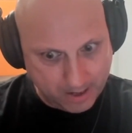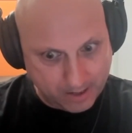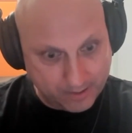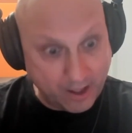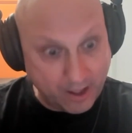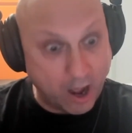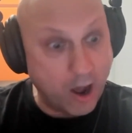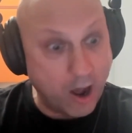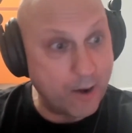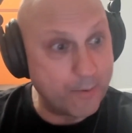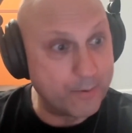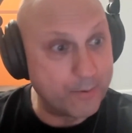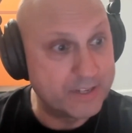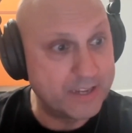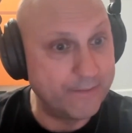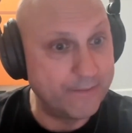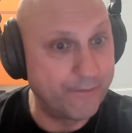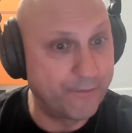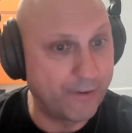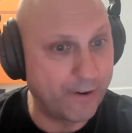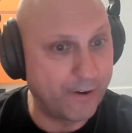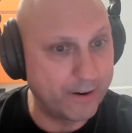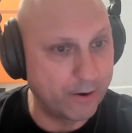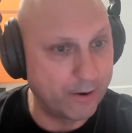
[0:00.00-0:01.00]
I was
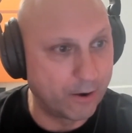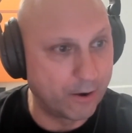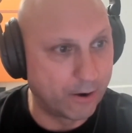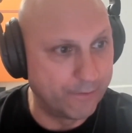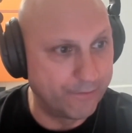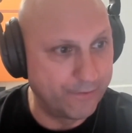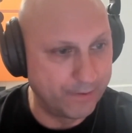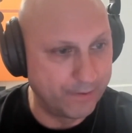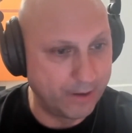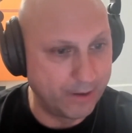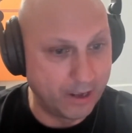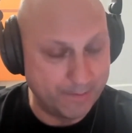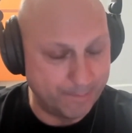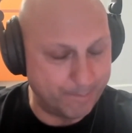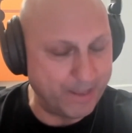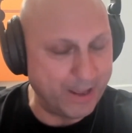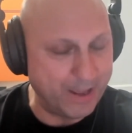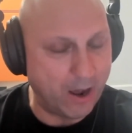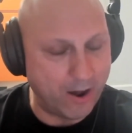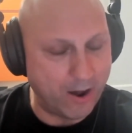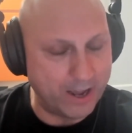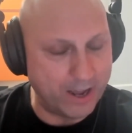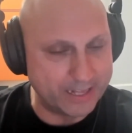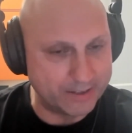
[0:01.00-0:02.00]
in front of,
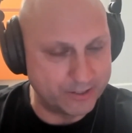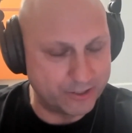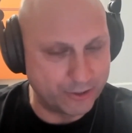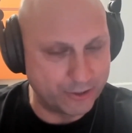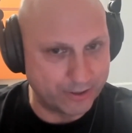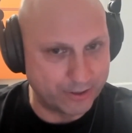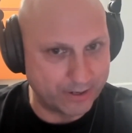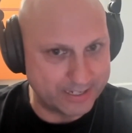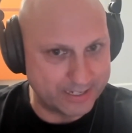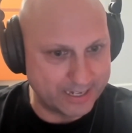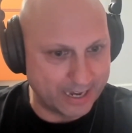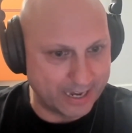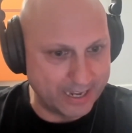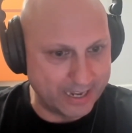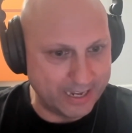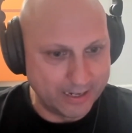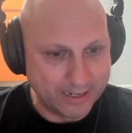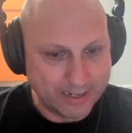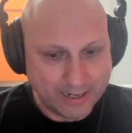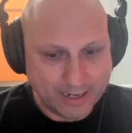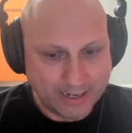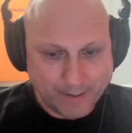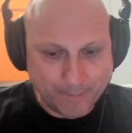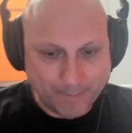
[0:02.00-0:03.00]
behind, should I say.
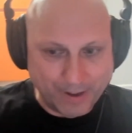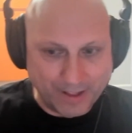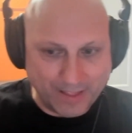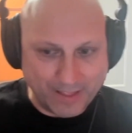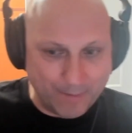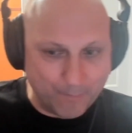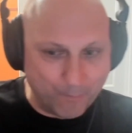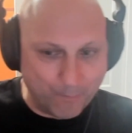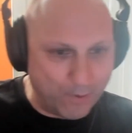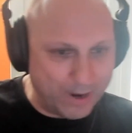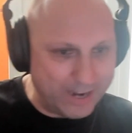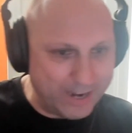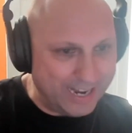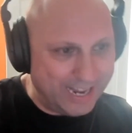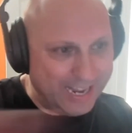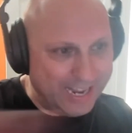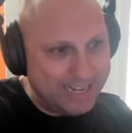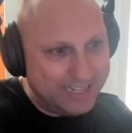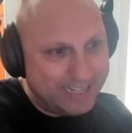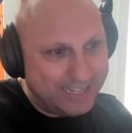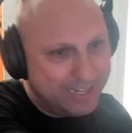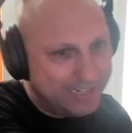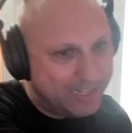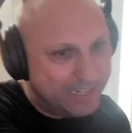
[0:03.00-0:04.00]
But then when
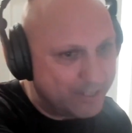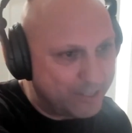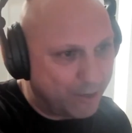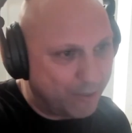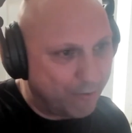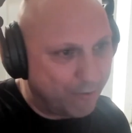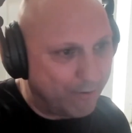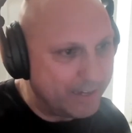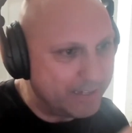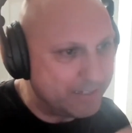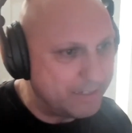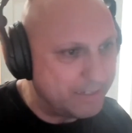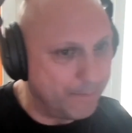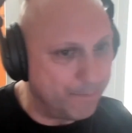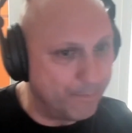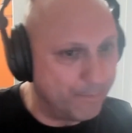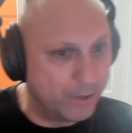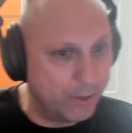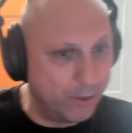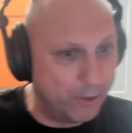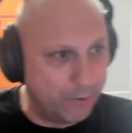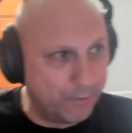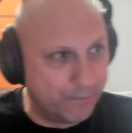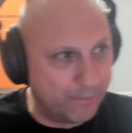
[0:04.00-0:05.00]
he did this crazy
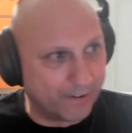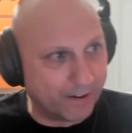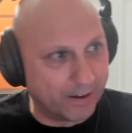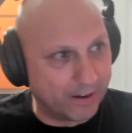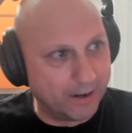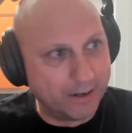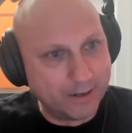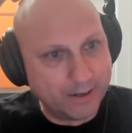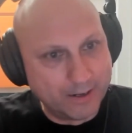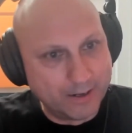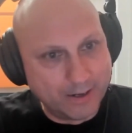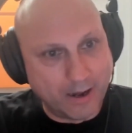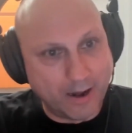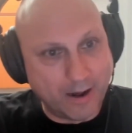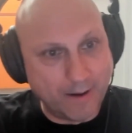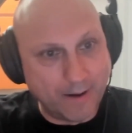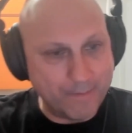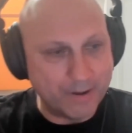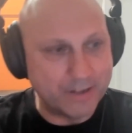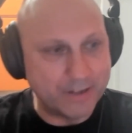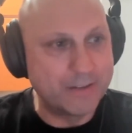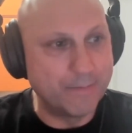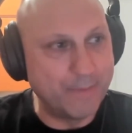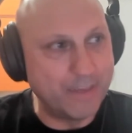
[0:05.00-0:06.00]
maneuver, I
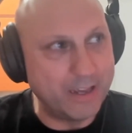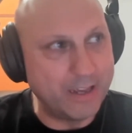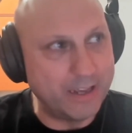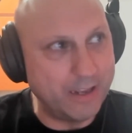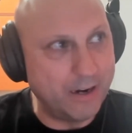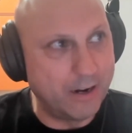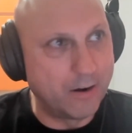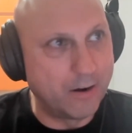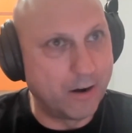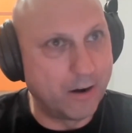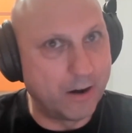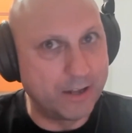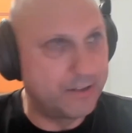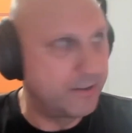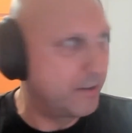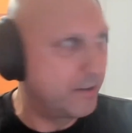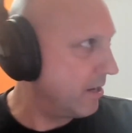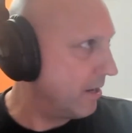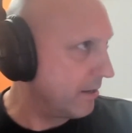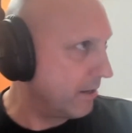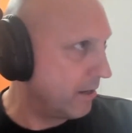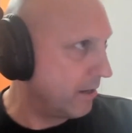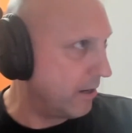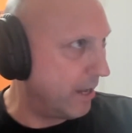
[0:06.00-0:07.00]
must admit, you know, I
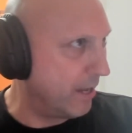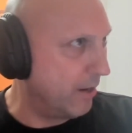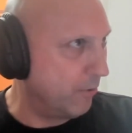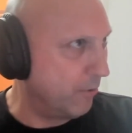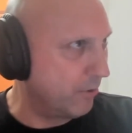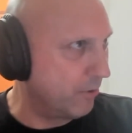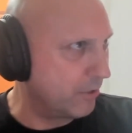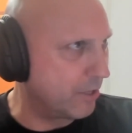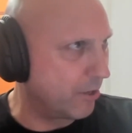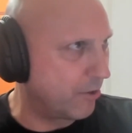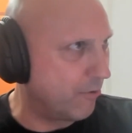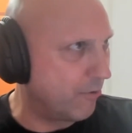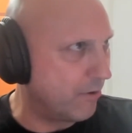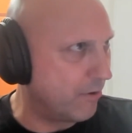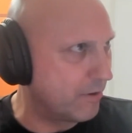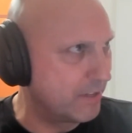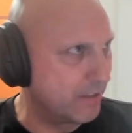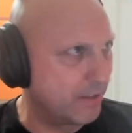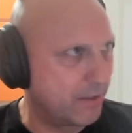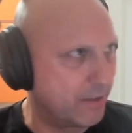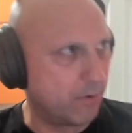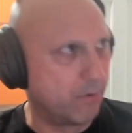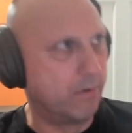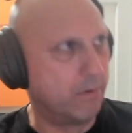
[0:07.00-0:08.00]
kind of like looked
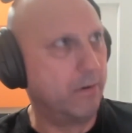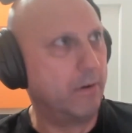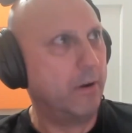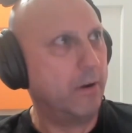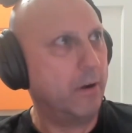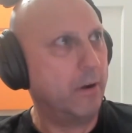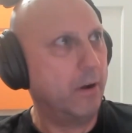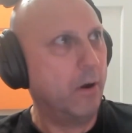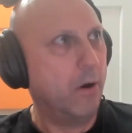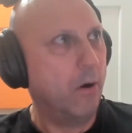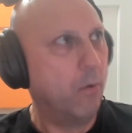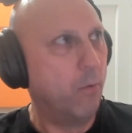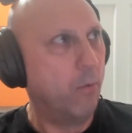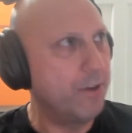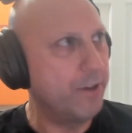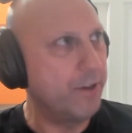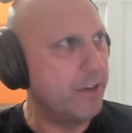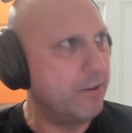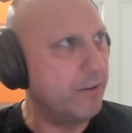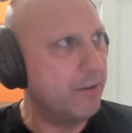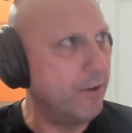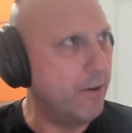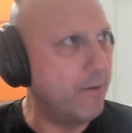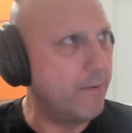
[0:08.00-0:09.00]
across and thought,
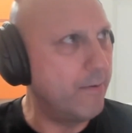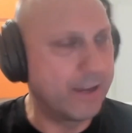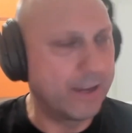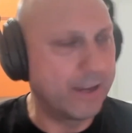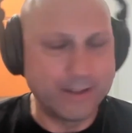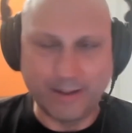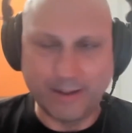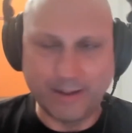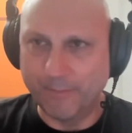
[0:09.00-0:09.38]
what are you doing?